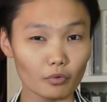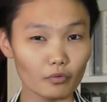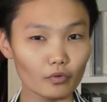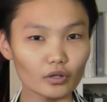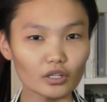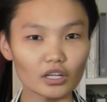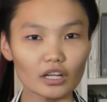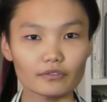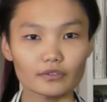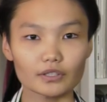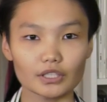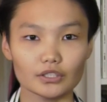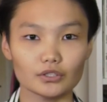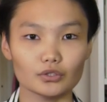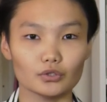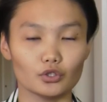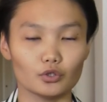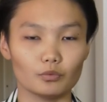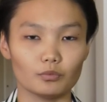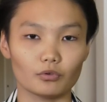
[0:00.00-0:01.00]
Before diving
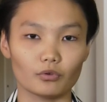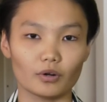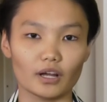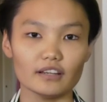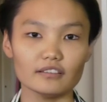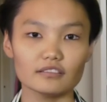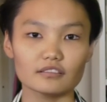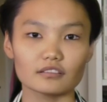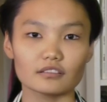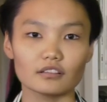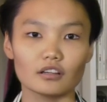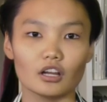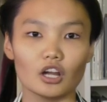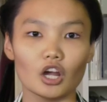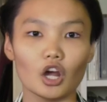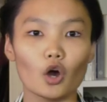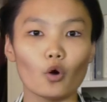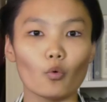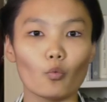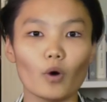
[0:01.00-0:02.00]
into human rights,
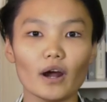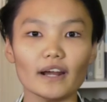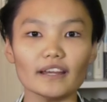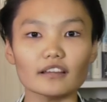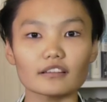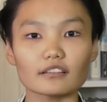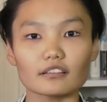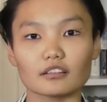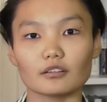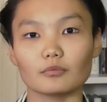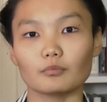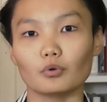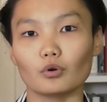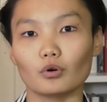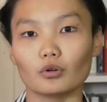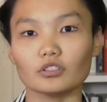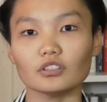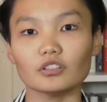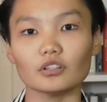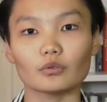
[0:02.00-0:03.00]
why are they
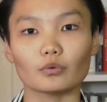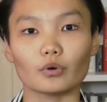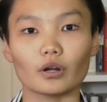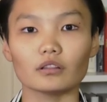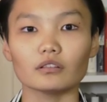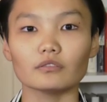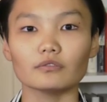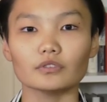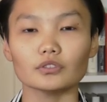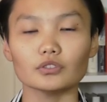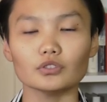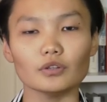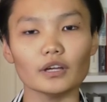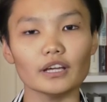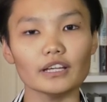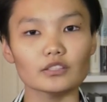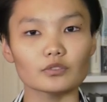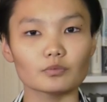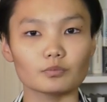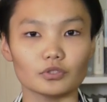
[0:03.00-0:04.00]
important and relevant to
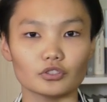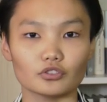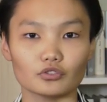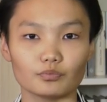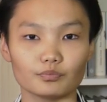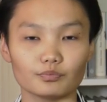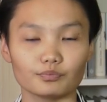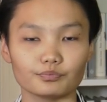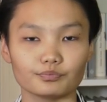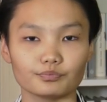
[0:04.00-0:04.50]
hate speech?